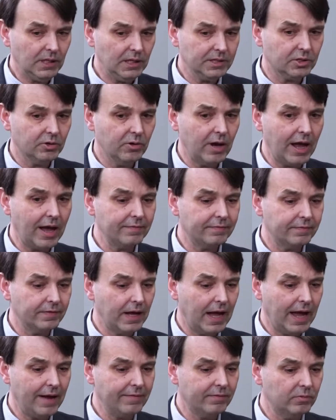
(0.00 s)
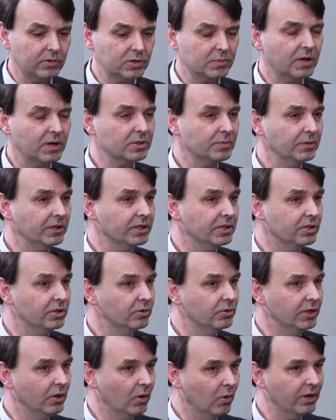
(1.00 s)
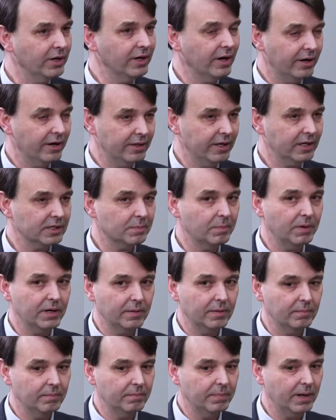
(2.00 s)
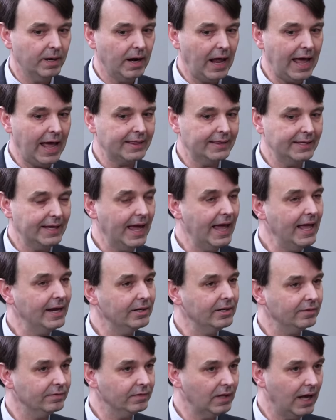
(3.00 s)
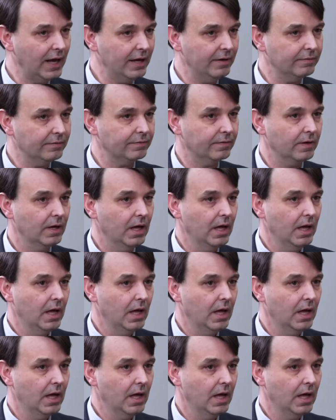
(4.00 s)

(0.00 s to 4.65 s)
So you have a responsibility to do the ordinary things, but at the end of life,